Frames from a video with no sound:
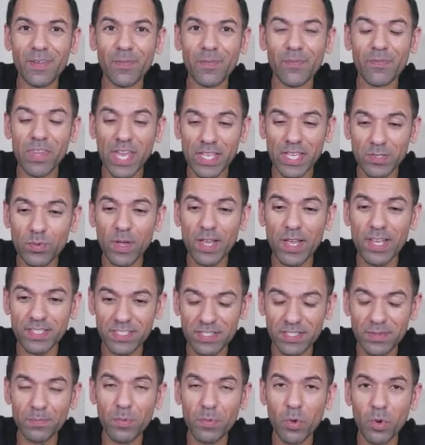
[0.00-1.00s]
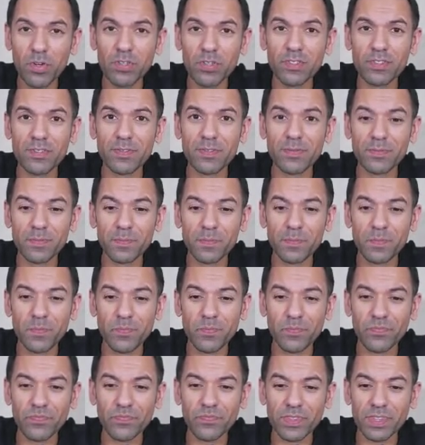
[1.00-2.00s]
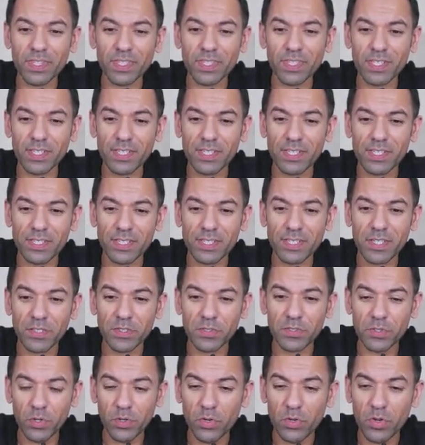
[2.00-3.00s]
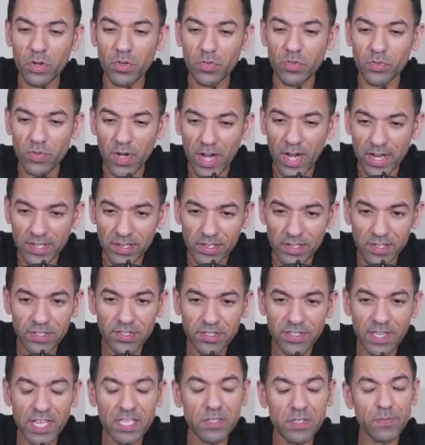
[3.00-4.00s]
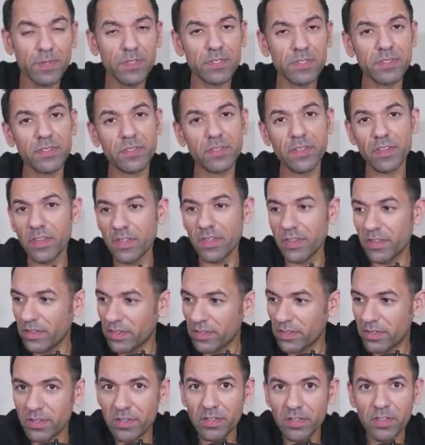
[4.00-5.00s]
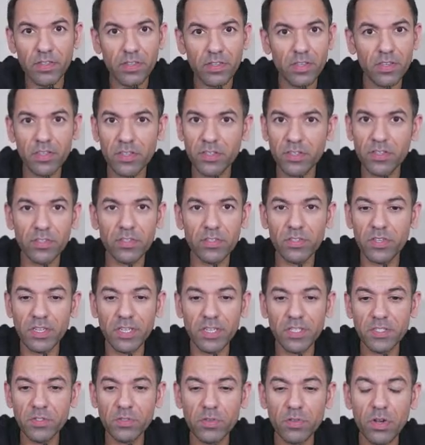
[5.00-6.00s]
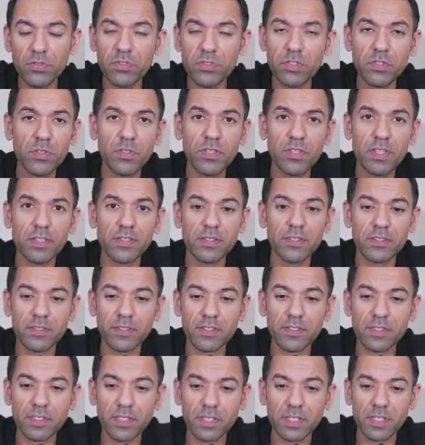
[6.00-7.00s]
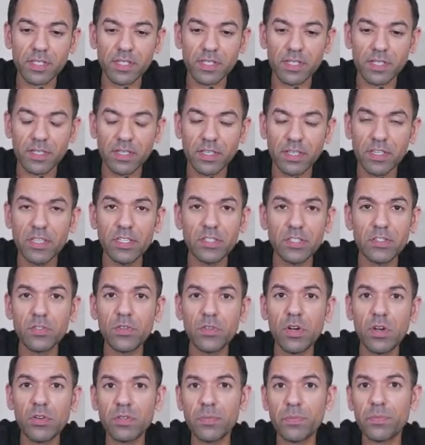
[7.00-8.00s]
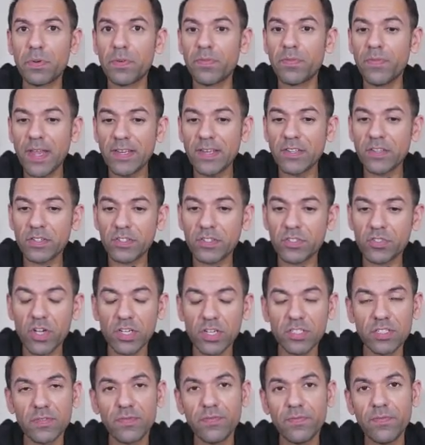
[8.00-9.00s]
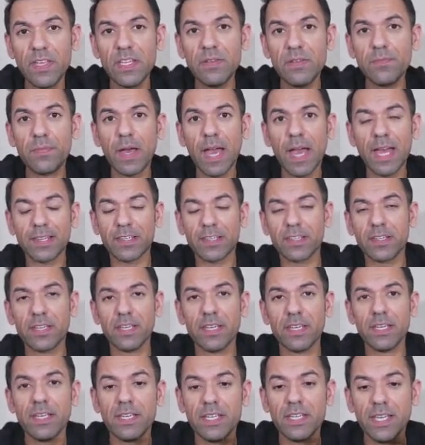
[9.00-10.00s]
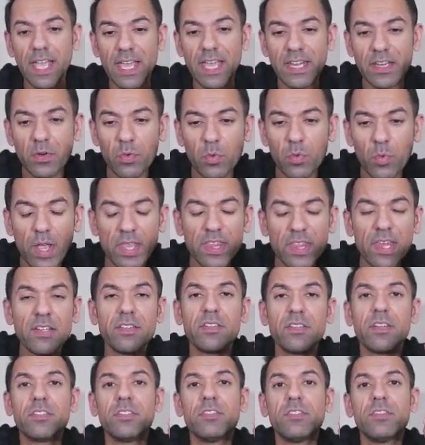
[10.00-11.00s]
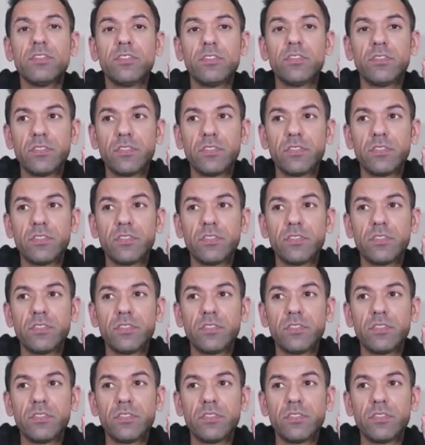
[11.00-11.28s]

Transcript: That's why it's important. So regular assessments, you need to know how to do that. You need to know how to provide constructive feedback in a way that doesn't